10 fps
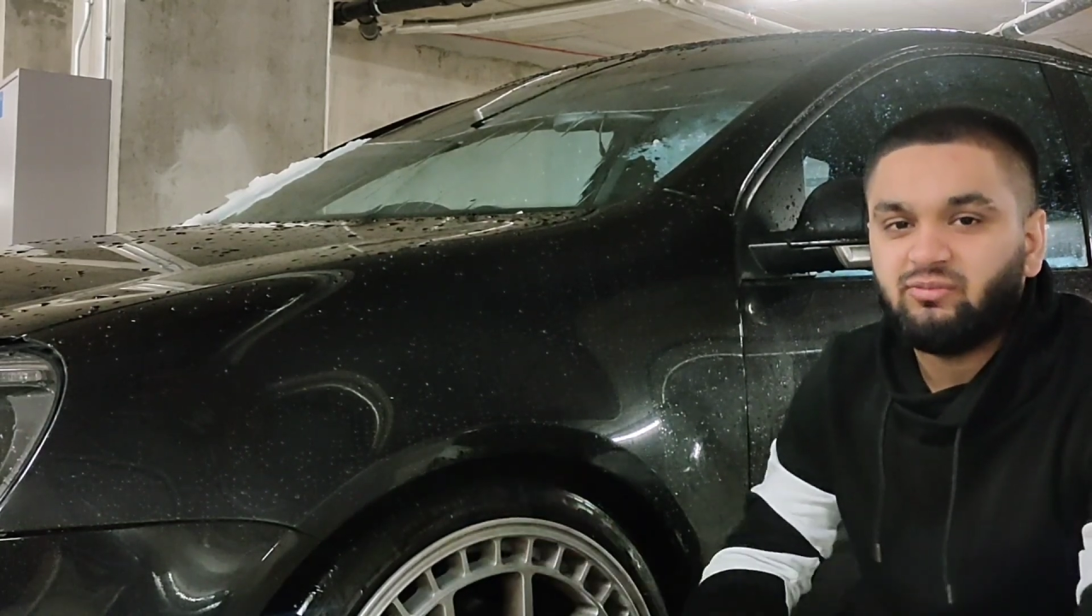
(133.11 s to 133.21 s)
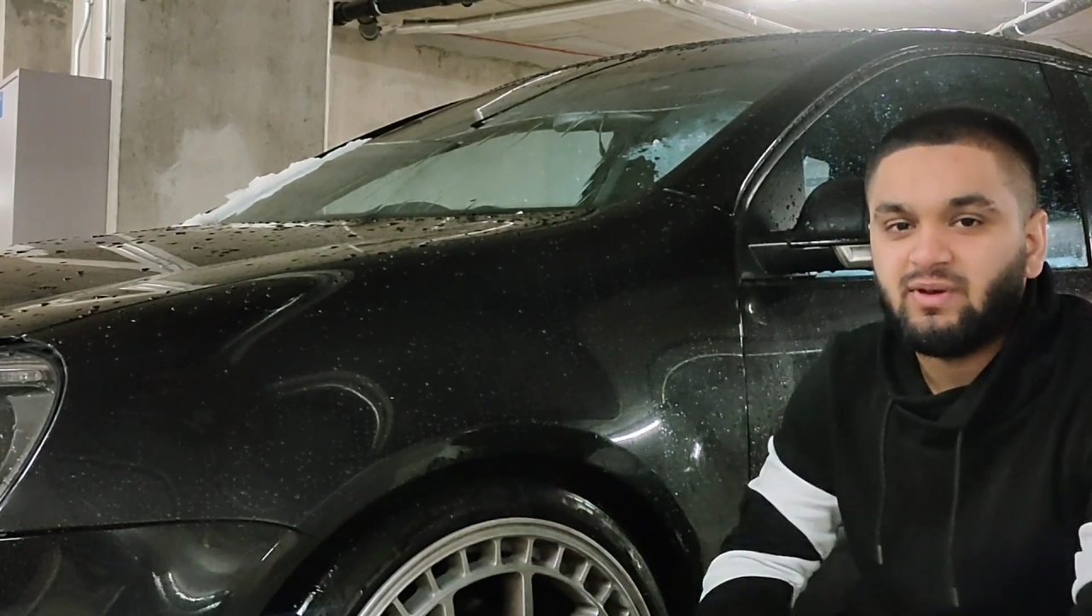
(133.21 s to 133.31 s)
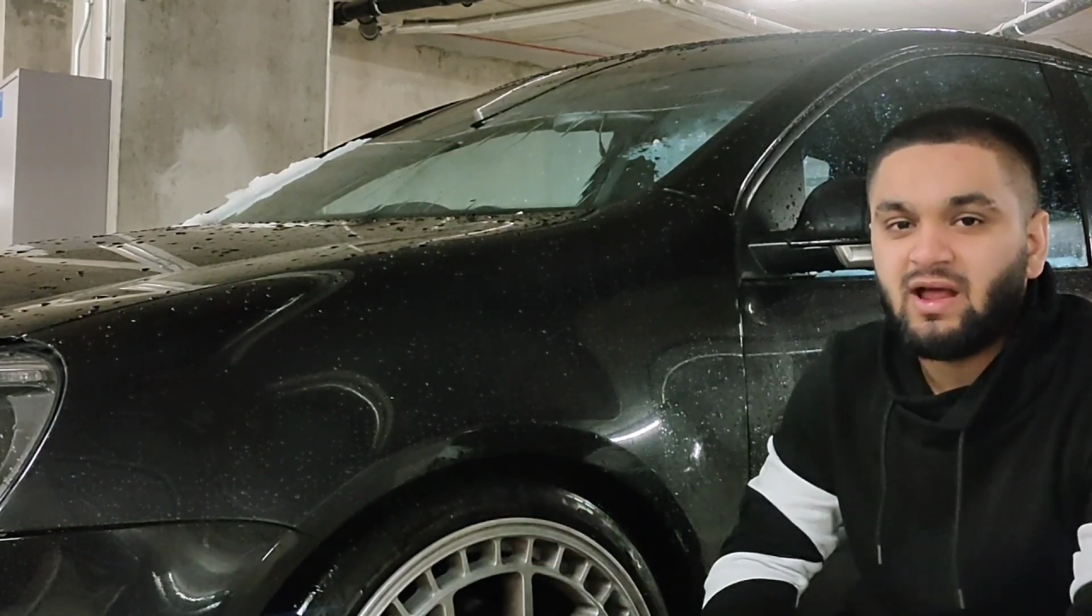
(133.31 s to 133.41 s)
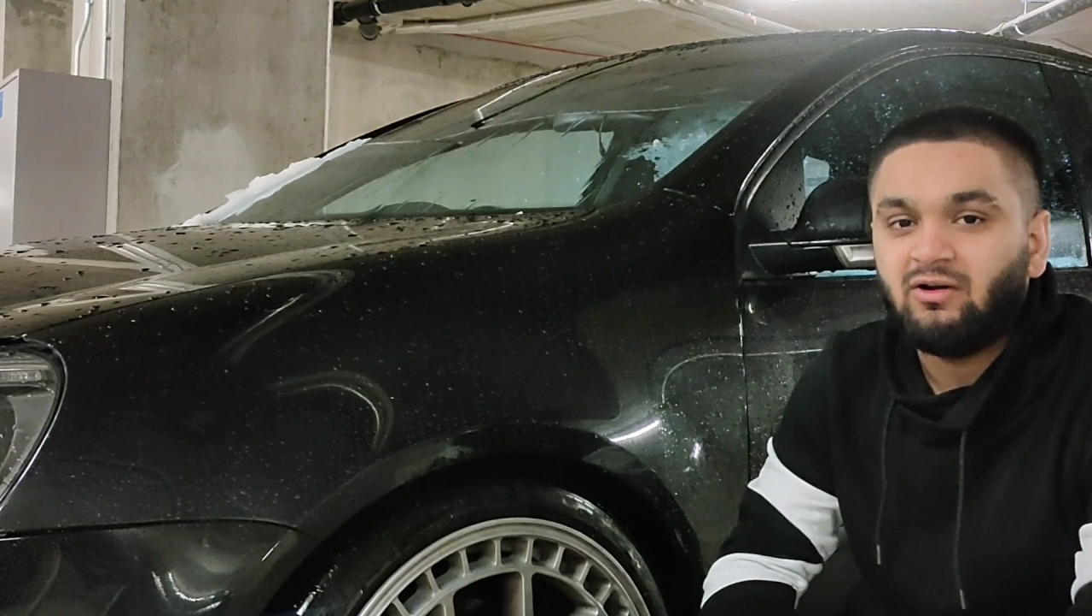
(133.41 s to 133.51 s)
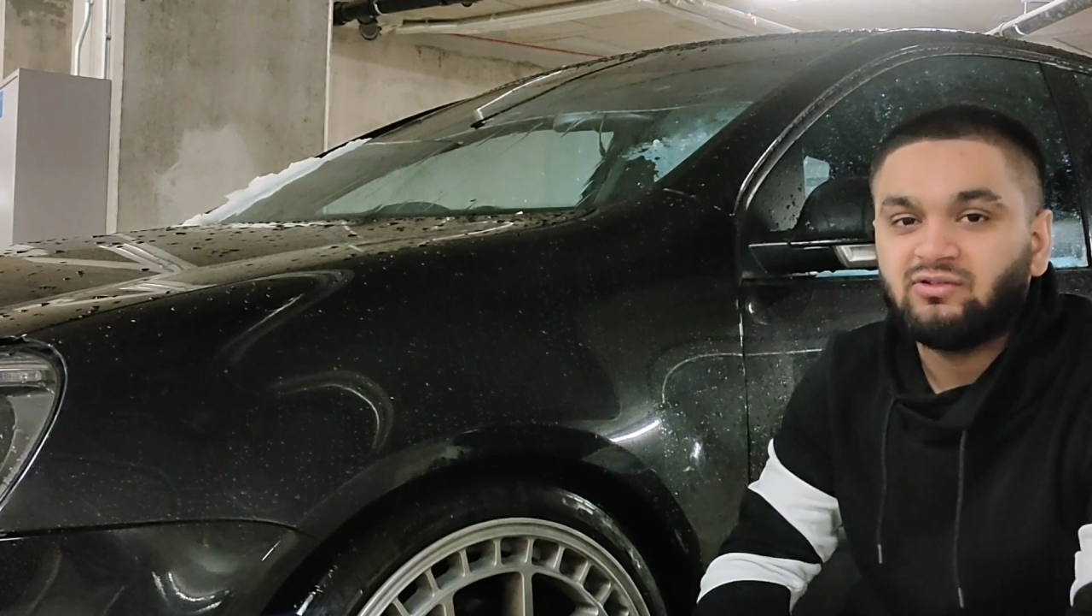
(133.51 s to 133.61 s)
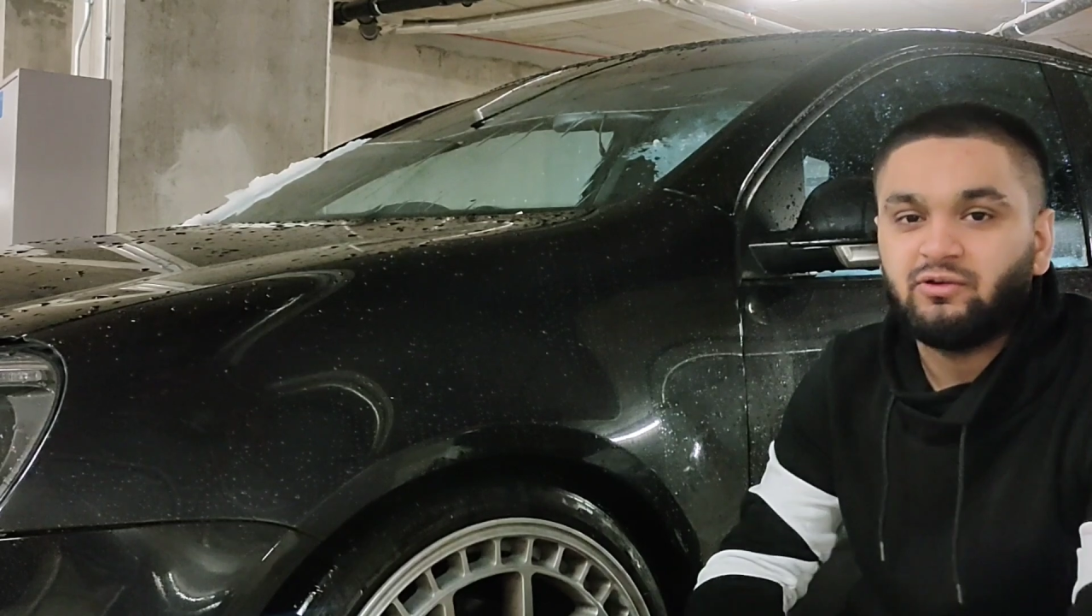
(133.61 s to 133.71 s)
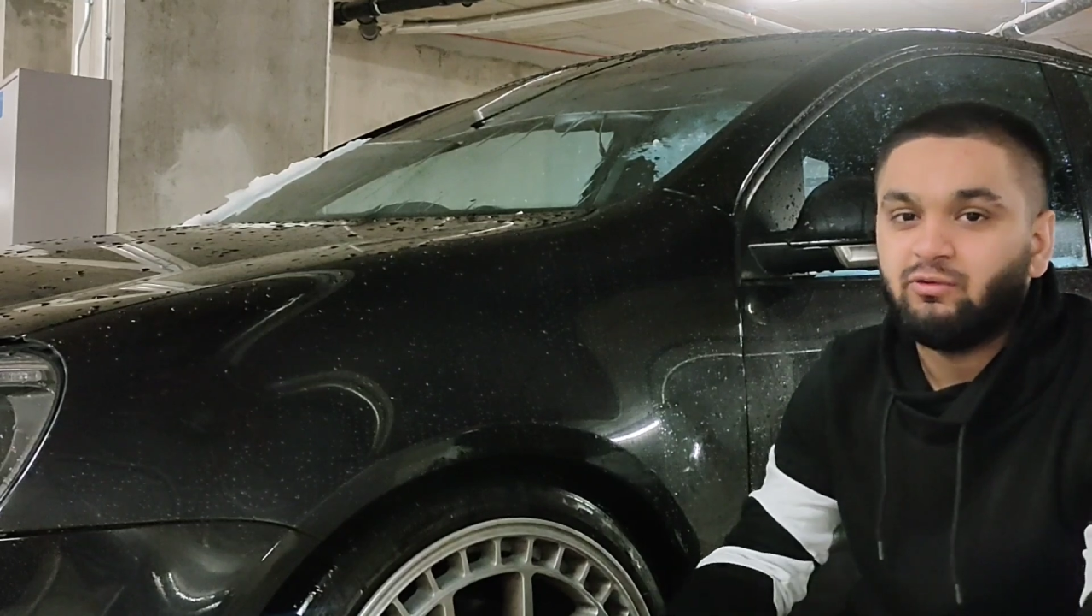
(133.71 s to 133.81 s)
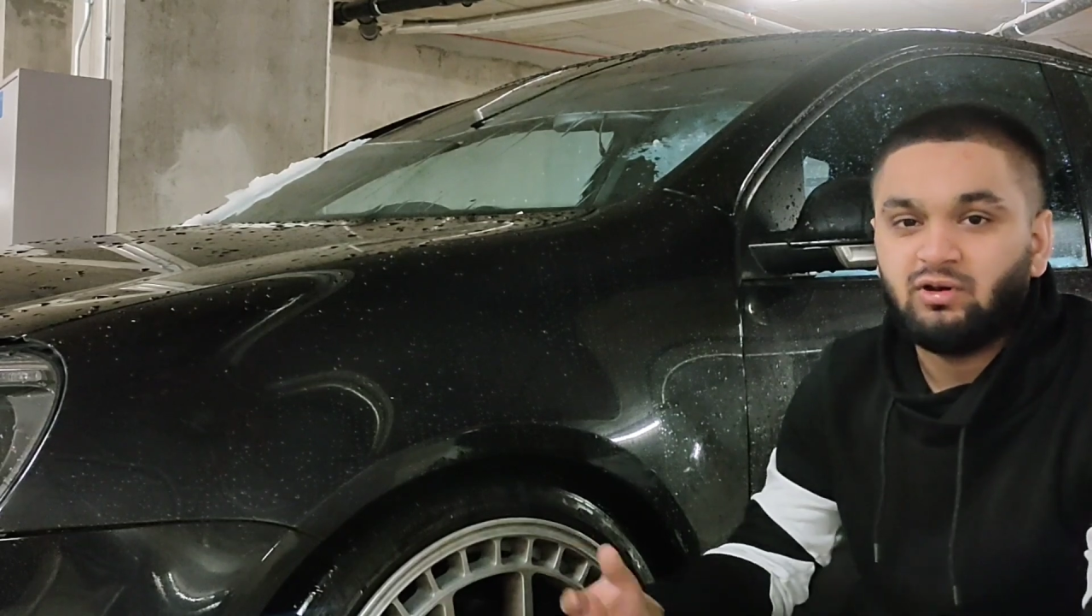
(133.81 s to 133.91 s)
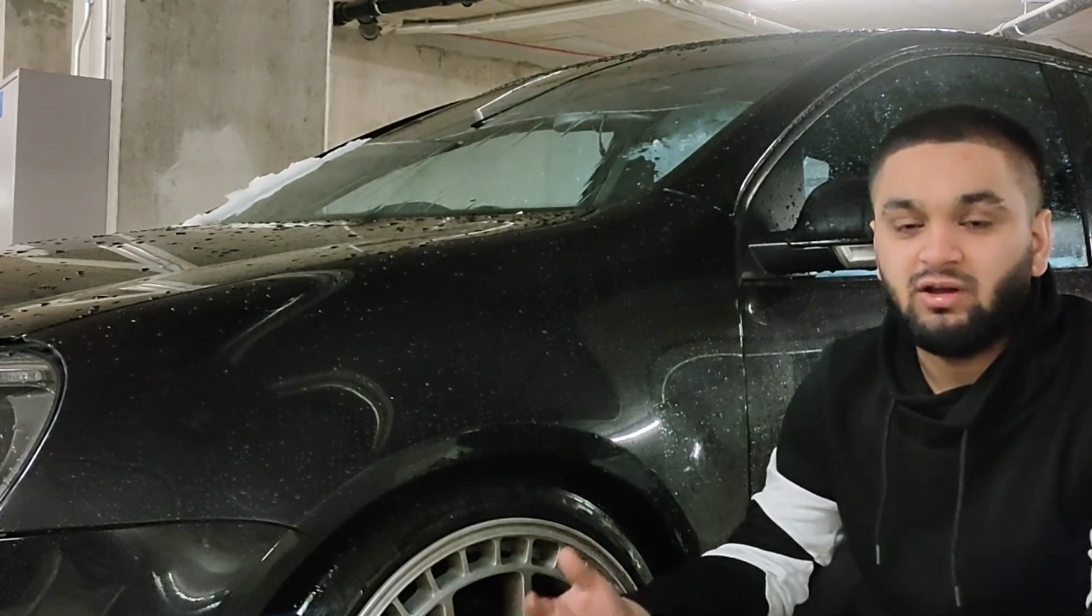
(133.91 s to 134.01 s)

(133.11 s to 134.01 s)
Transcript: them now so it will